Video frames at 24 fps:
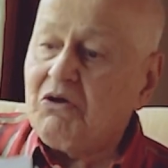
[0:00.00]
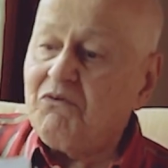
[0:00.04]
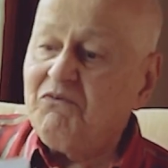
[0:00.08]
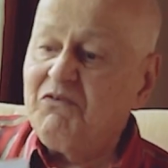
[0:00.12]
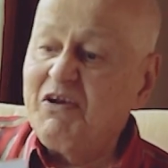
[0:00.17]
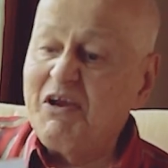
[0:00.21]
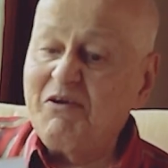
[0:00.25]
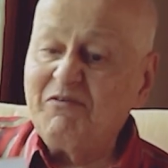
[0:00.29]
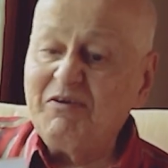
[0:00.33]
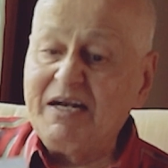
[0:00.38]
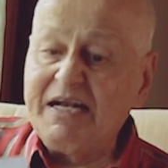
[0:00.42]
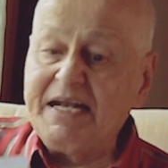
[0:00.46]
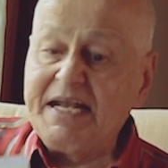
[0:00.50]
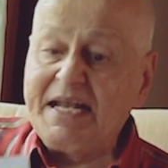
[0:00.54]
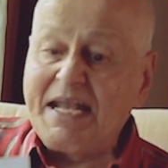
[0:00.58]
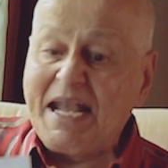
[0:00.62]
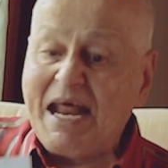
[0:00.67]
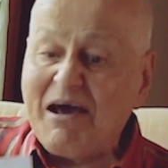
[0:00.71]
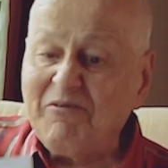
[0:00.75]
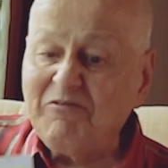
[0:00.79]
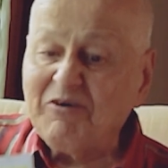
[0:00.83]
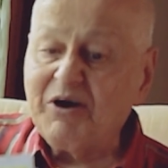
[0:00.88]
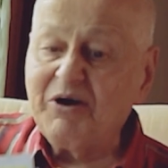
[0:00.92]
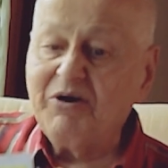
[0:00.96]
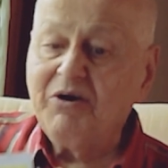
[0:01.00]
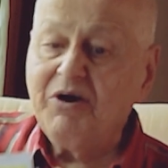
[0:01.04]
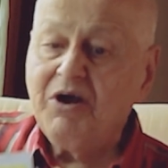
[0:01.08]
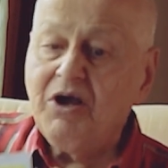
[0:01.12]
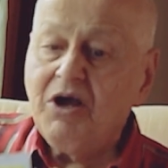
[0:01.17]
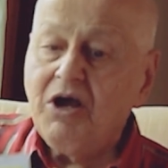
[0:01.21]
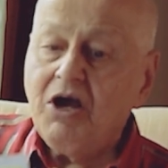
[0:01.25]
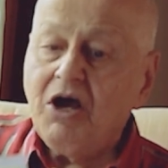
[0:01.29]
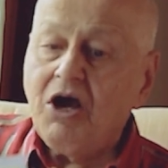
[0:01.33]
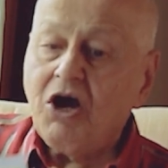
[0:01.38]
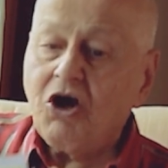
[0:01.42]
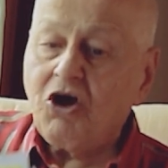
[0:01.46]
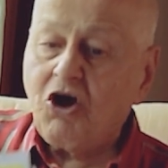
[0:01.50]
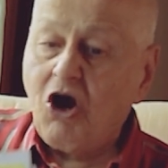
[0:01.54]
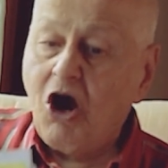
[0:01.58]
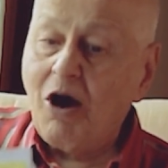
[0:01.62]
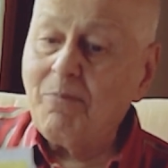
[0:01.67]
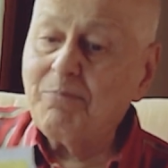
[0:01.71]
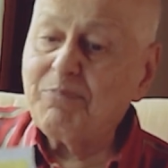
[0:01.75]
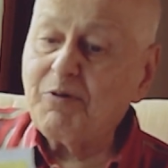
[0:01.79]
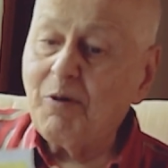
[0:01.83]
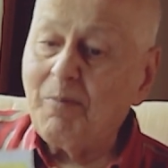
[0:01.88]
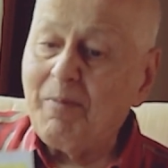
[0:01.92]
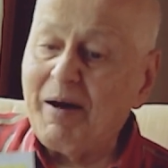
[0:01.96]
We will never
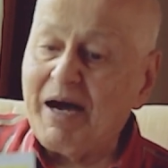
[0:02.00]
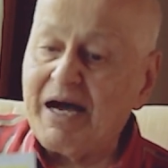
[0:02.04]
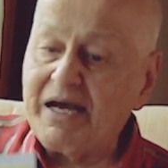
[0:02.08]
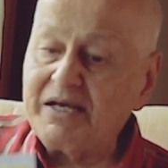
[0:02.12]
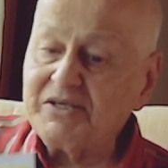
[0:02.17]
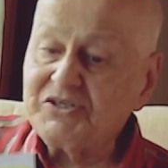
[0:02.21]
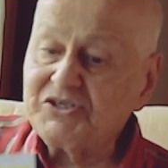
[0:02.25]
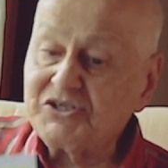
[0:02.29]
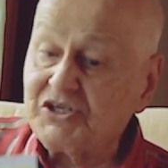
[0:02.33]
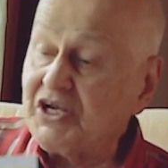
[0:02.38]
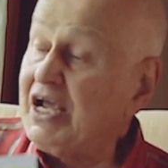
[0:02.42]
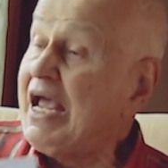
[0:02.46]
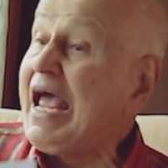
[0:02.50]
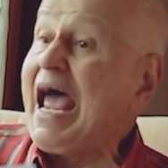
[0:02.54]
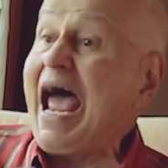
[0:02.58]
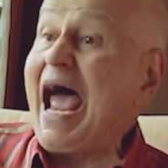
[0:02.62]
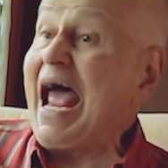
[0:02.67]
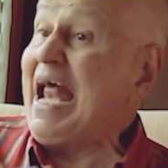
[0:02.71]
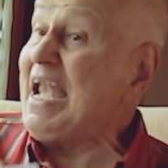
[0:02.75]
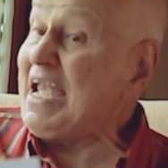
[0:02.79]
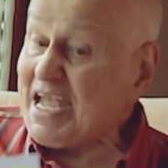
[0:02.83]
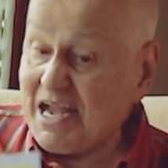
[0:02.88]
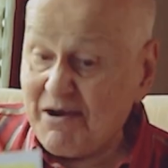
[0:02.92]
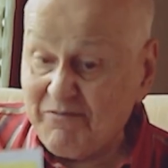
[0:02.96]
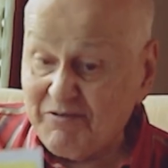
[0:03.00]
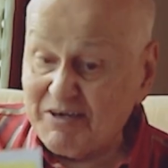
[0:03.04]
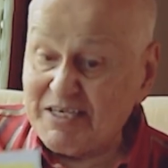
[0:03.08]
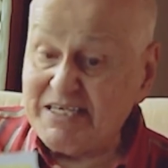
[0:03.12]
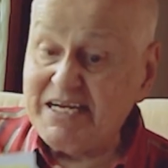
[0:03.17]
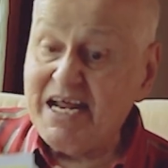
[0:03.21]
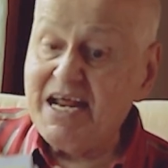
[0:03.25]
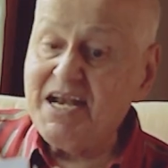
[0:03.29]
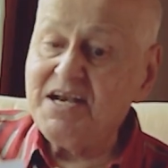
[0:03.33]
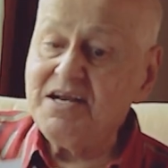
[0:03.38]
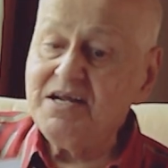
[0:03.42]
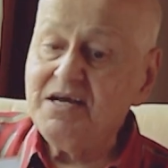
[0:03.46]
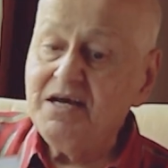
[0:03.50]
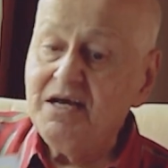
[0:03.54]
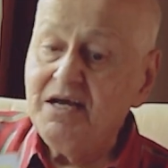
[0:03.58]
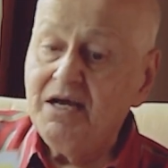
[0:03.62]
compromise, and never did